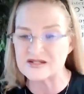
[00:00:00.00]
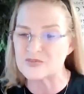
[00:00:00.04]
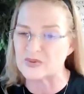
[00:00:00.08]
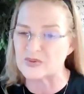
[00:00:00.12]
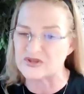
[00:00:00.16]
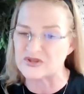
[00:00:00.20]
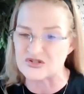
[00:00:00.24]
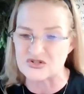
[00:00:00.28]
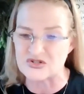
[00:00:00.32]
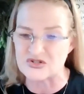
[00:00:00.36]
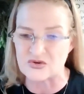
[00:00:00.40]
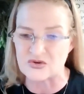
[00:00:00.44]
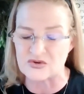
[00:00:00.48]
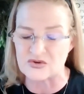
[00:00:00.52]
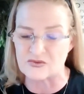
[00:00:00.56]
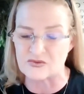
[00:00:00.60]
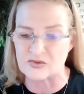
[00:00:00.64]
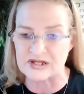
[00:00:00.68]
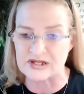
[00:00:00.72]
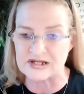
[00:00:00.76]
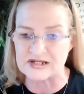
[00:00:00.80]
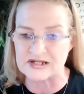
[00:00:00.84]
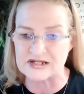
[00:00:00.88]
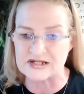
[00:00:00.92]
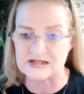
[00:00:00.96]
but the student
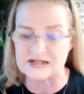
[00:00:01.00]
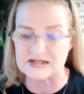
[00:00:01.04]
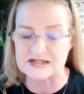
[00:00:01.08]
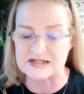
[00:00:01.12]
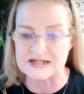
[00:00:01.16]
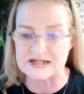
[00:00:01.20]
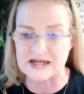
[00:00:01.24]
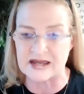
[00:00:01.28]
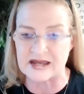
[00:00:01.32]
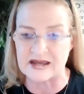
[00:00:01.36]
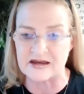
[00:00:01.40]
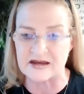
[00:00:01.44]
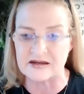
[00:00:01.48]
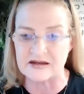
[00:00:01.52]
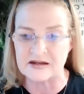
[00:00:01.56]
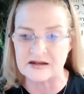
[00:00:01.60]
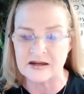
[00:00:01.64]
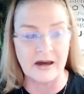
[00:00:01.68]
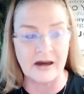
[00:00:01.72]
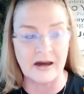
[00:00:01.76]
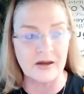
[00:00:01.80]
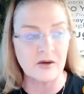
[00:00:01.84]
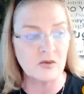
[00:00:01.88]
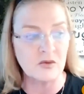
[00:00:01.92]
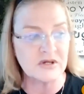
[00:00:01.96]
really didn't say it.
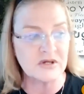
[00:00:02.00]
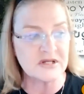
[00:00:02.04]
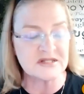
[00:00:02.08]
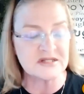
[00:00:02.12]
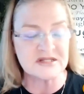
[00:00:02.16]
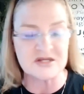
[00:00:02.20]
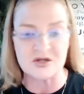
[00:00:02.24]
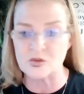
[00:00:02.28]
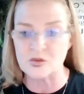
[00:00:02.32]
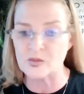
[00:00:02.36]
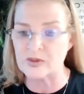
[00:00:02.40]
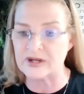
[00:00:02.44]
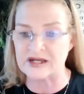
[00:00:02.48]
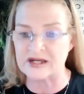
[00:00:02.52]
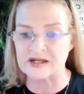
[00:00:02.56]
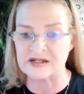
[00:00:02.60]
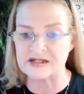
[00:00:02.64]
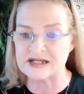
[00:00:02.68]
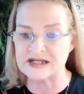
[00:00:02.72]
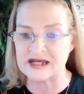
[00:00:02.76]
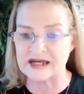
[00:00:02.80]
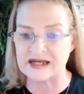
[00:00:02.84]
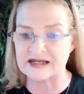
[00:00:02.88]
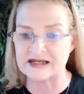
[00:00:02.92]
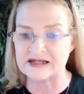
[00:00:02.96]
I don't consider my
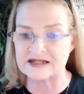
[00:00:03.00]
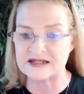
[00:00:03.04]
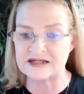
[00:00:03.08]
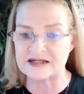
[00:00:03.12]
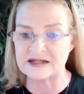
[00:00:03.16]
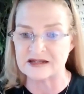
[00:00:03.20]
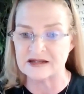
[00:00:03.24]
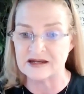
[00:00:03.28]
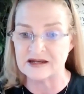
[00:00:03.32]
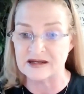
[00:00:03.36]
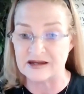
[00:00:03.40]
intakes.